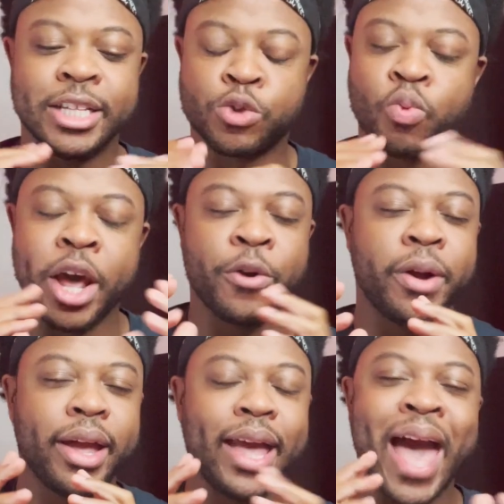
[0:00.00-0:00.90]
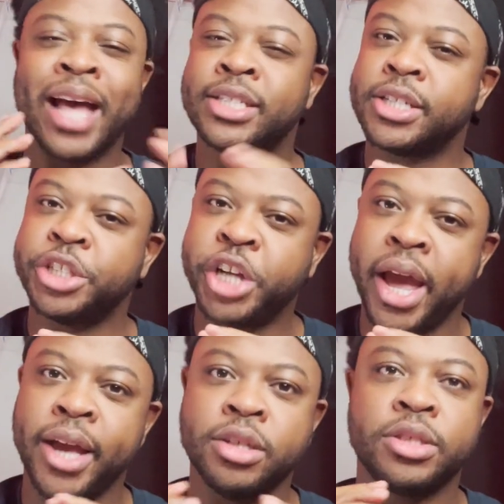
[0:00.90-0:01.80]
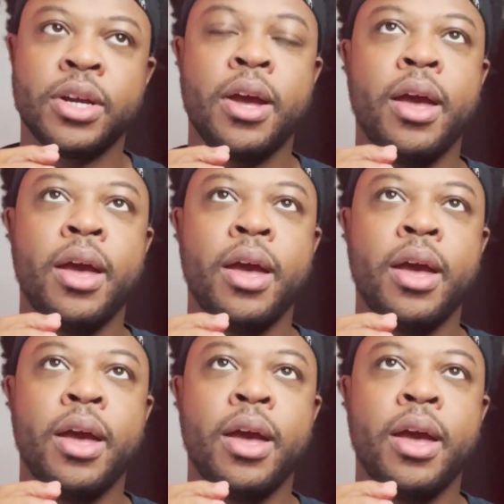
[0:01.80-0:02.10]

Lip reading: rhetoric has to change,